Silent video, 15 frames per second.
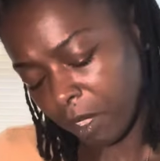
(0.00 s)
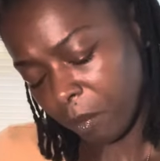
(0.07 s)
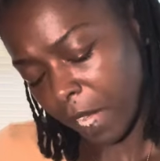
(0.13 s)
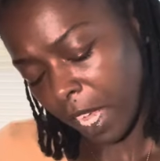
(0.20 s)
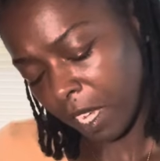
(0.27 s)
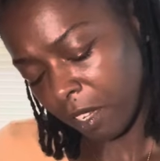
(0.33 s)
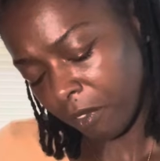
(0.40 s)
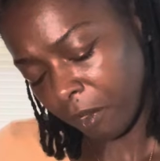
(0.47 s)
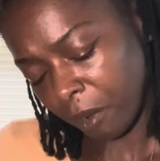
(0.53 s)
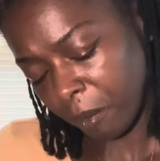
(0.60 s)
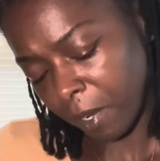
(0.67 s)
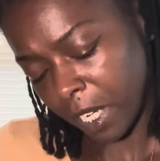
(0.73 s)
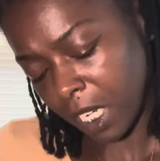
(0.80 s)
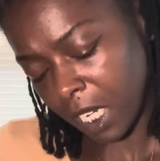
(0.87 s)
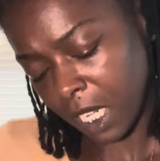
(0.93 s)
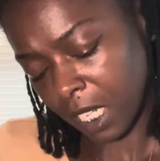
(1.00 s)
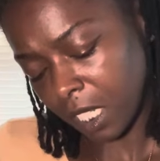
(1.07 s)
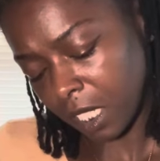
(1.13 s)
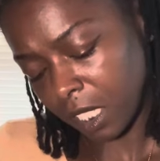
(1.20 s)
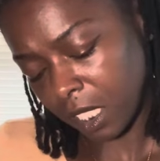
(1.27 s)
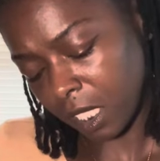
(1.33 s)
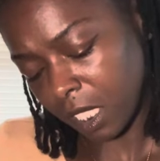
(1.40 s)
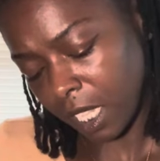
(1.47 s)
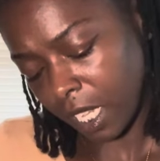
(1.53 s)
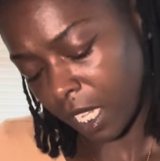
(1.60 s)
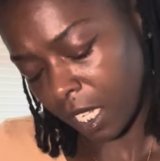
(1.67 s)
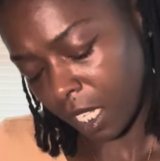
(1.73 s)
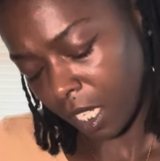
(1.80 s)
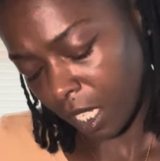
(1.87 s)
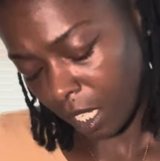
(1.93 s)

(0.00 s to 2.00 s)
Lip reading: pay for what it is that,